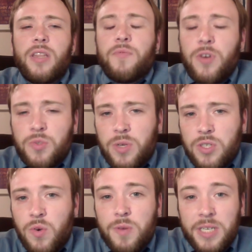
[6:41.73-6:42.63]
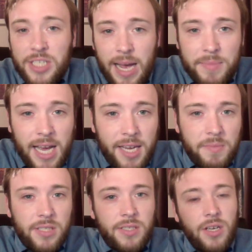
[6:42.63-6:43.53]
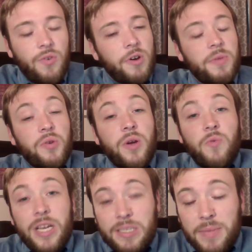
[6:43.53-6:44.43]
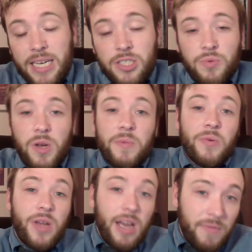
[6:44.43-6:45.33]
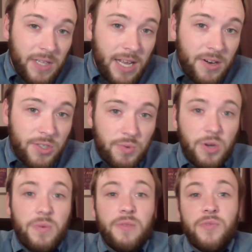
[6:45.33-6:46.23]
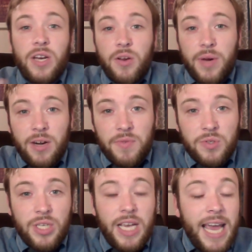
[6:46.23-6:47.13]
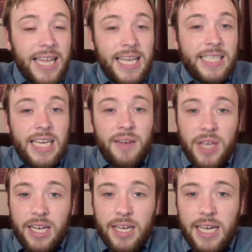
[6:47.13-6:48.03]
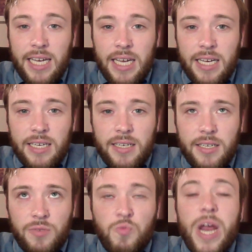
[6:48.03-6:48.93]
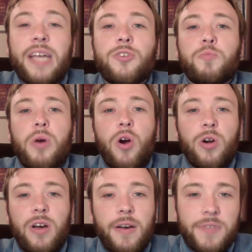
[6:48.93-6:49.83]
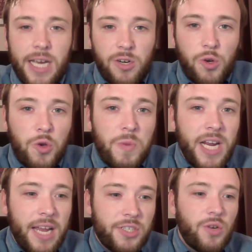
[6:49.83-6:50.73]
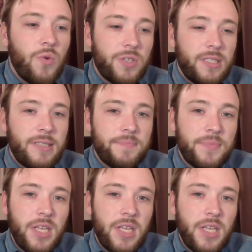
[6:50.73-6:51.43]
The first one is going to be job documents. We're going to be doing resumes. We're going to be doing cover letters. We're going to be video interviews. And that is kind of like a regular part of technical communication courses.